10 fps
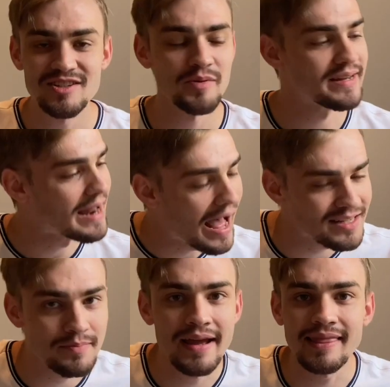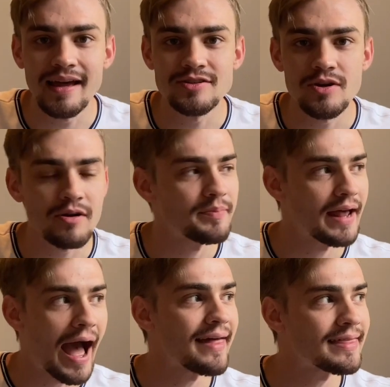told me not to make that joke,
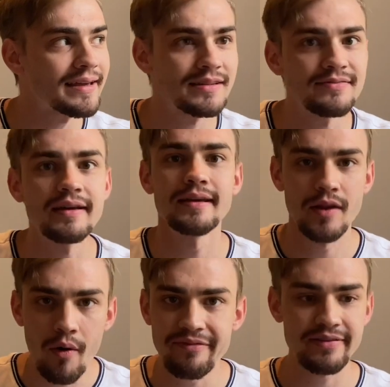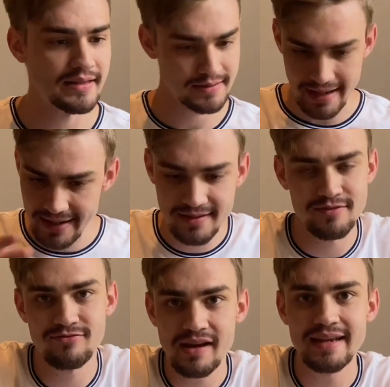but I think it's funny. No offense, it's
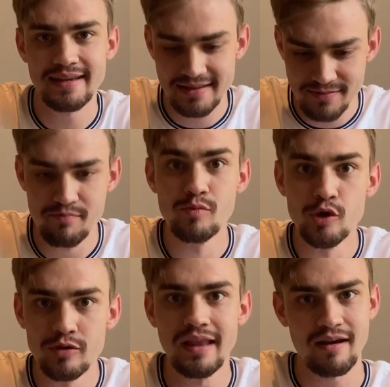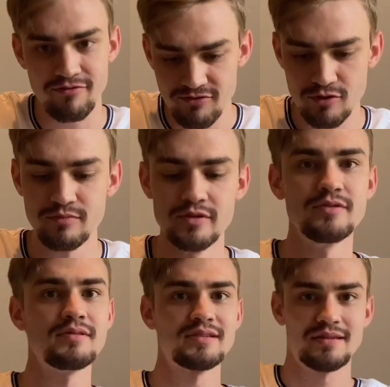funny. It's moon, like a full
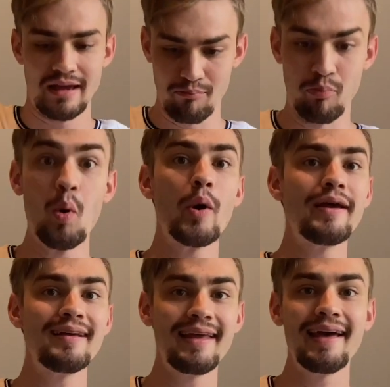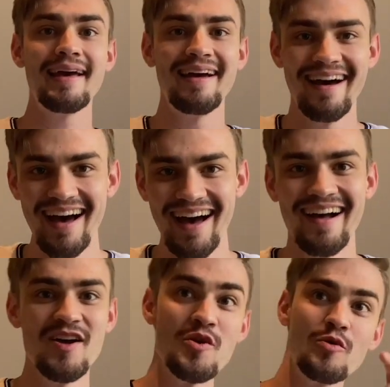moon. It's like Poya
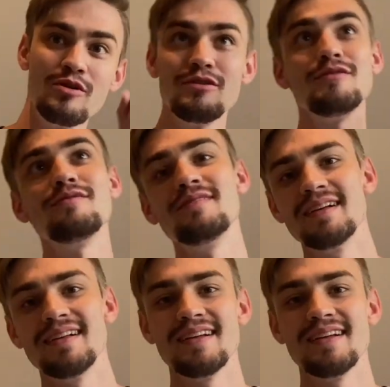day, woo!